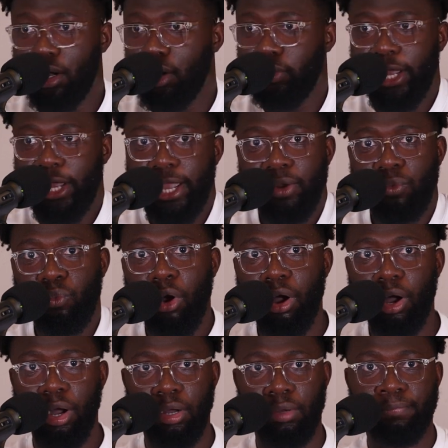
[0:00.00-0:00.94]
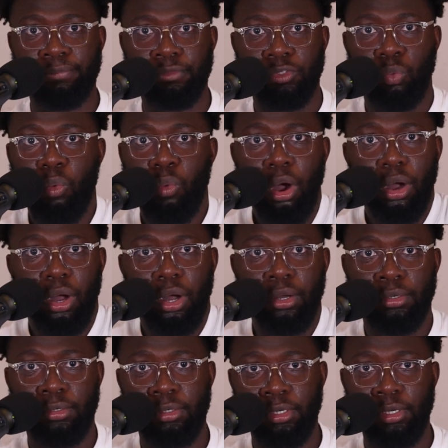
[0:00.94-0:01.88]
okay, and what? What?
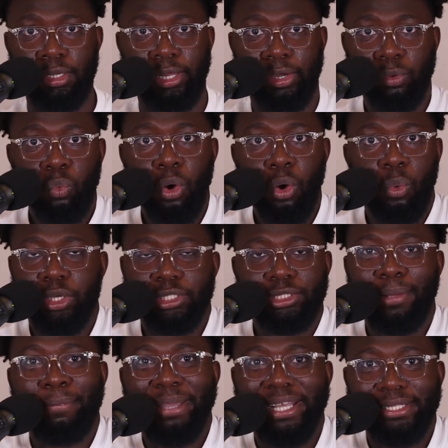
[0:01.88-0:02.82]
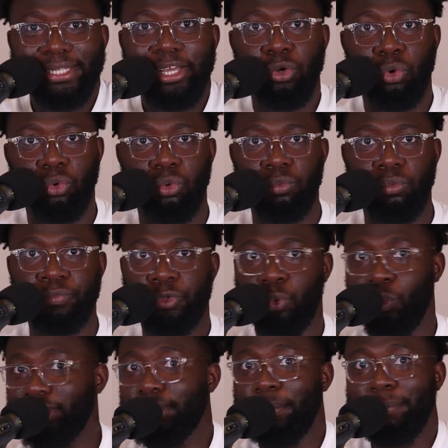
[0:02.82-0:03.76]
Like what? What's the big deal?
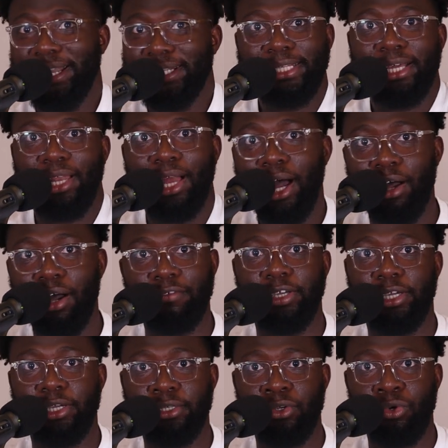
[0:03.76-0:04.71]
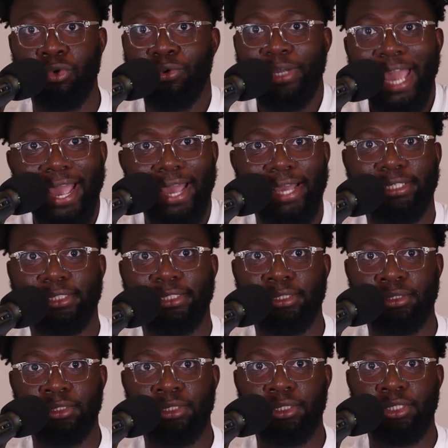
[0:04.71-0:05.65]
What's the big deal out of it? Who cares?
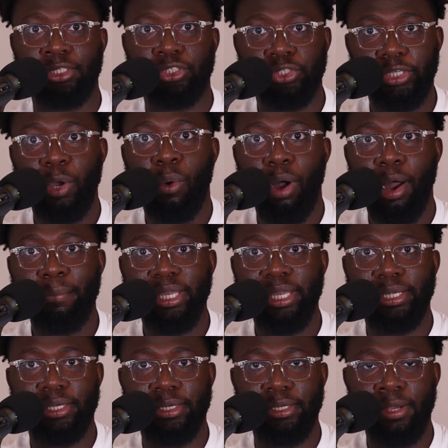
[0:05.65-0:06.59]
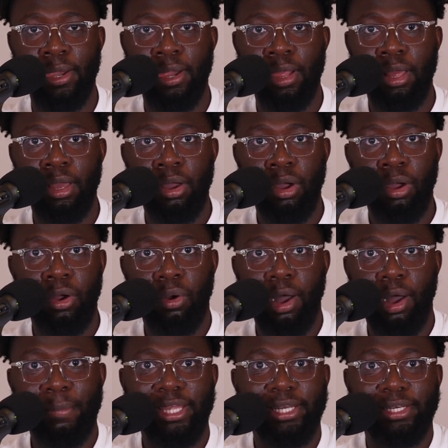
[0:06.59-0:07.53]
Do you get what I mean?
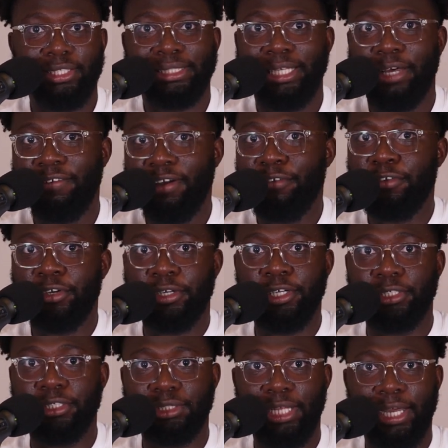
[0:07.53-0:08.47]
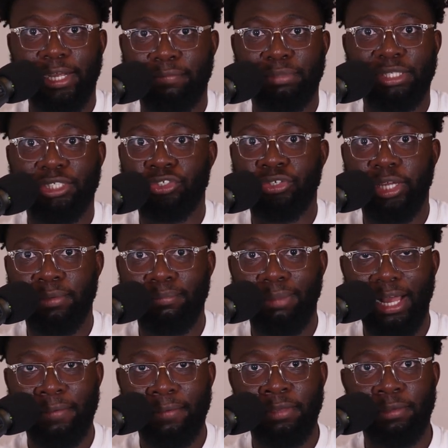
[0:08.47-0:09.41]
I mean, the South Africans like have been treating
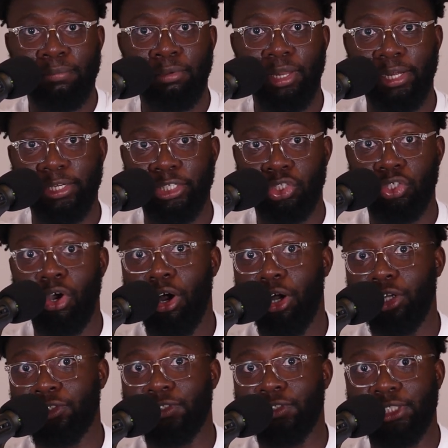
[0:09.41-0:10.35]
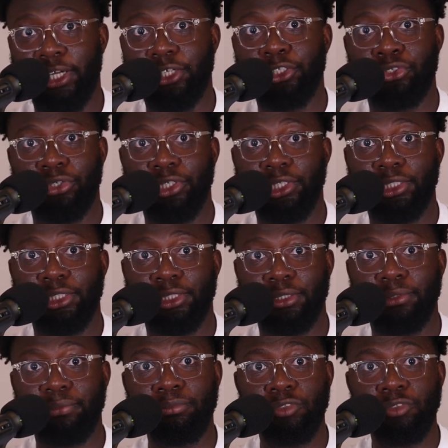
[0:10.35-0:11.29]
black people like dogs for centuries.
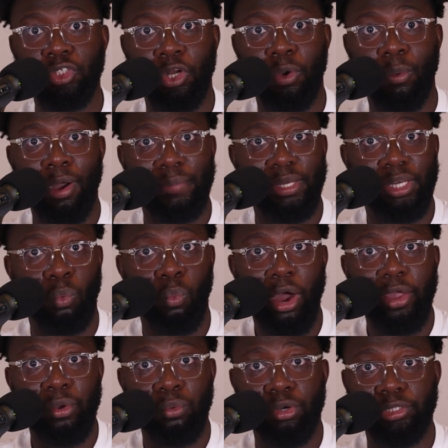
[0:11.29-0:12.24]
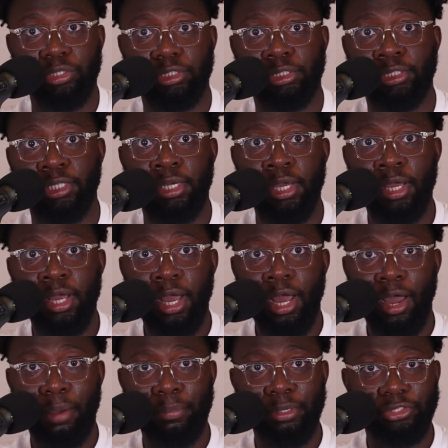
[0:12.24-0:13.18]
Do you know what I mean? The white ones
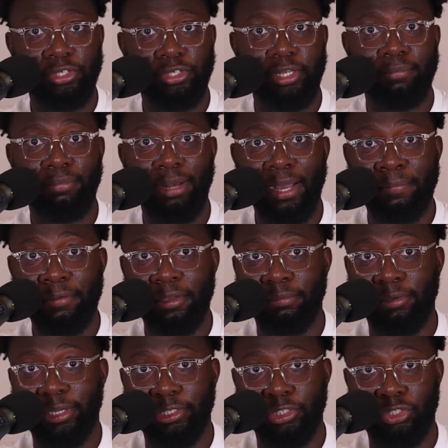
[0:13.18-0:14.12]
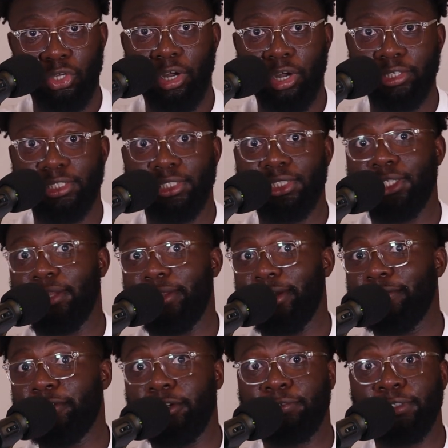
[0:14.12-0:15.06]
have been treating black people like dogs in South
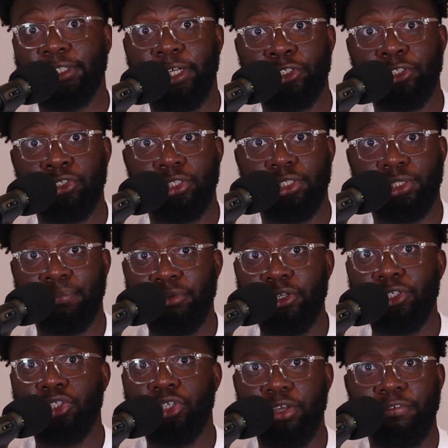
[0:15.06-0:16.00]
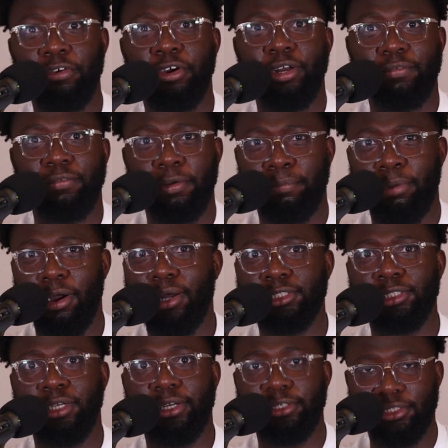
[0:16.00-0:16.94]
Africa for centuries. I'm pretty sure you've heard of
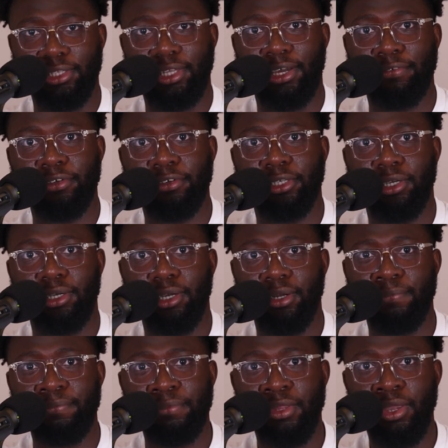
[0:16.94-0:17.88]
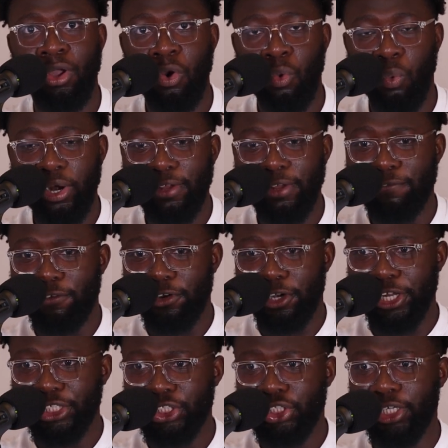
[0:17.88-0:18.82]
apartheid South Africa, where they've
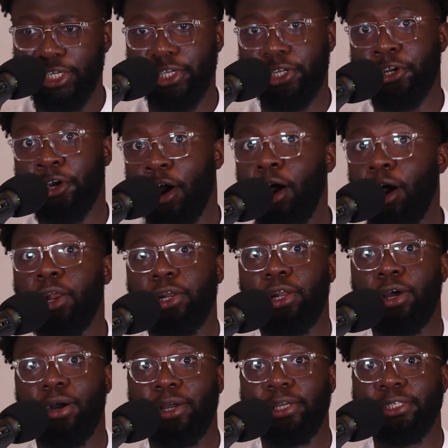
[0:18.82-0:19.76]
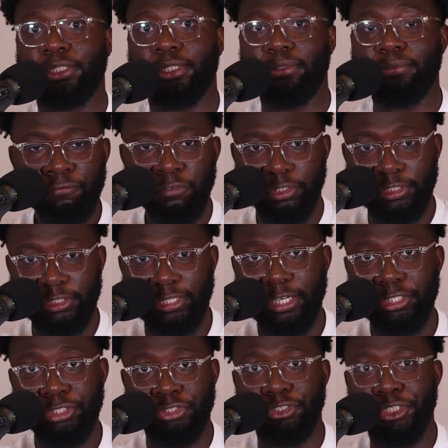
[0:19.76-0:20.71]
literally colonized for
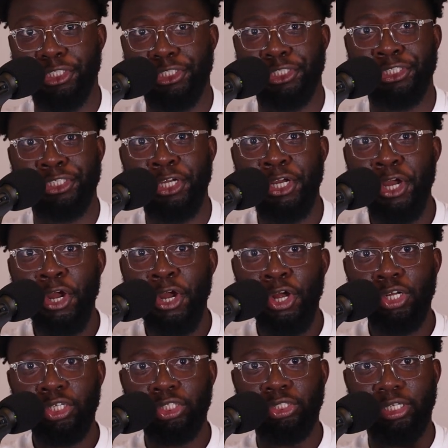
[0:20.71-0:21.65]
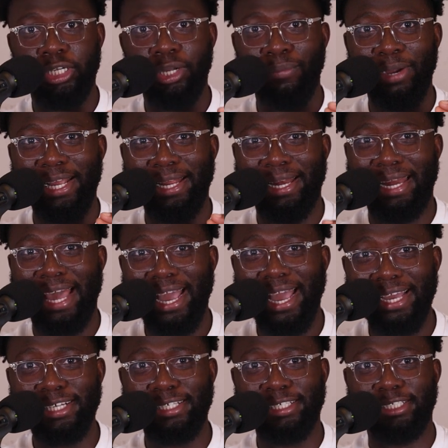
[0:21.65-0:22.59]
centuries, took away
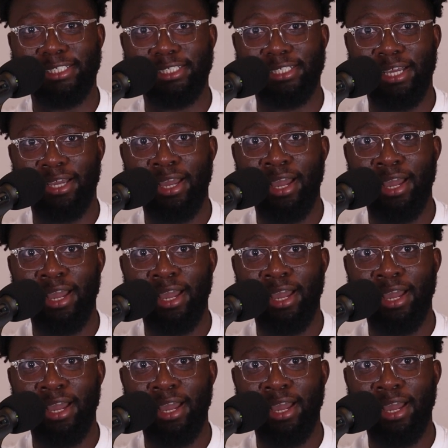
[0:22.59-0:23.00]
land,